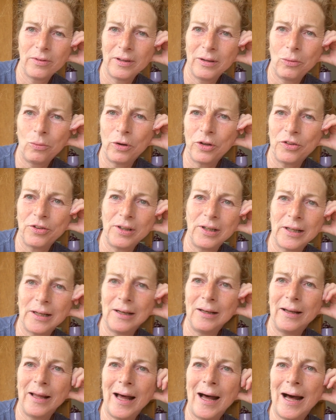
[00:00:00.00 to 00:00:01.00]
There was a
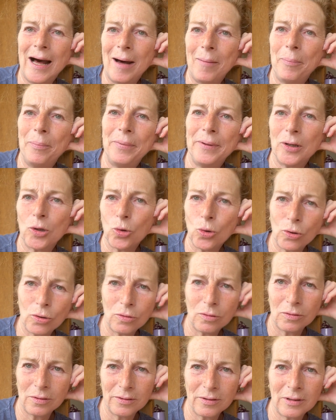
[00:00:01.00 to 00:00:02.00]
little
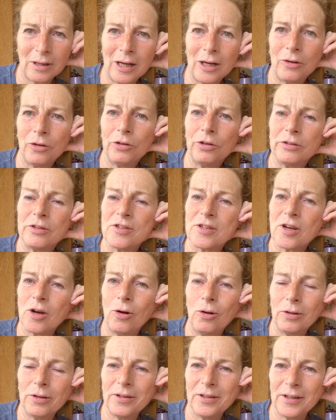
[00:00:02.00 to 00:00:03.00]
apero, how it's
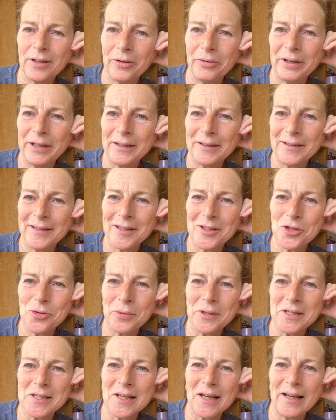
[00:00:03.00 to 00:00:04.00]
called here in
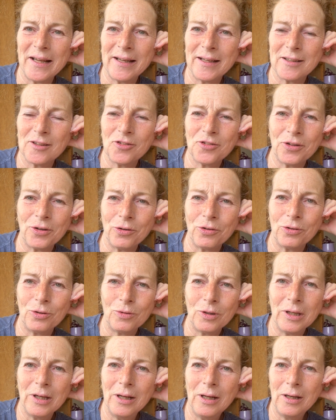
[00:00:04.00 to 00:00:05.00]
Switzerland, so
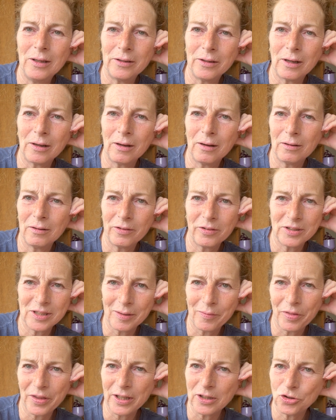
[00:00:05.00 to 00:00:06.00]
little
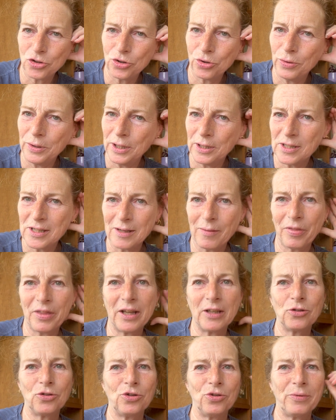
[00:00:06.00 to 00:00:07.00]
something to eat,
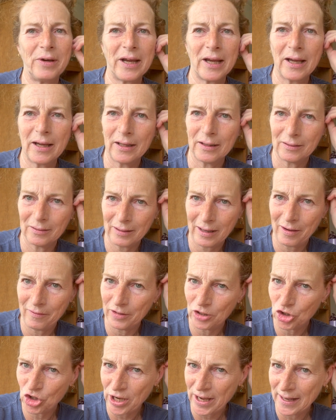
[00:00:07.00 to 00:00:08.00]
something to drink, and have a
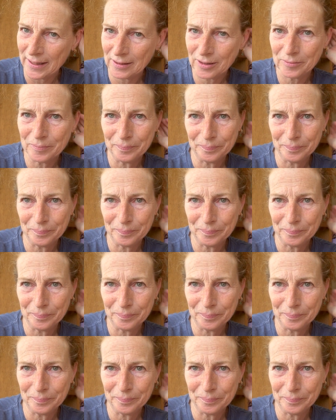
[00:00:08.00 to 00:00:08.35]
chat.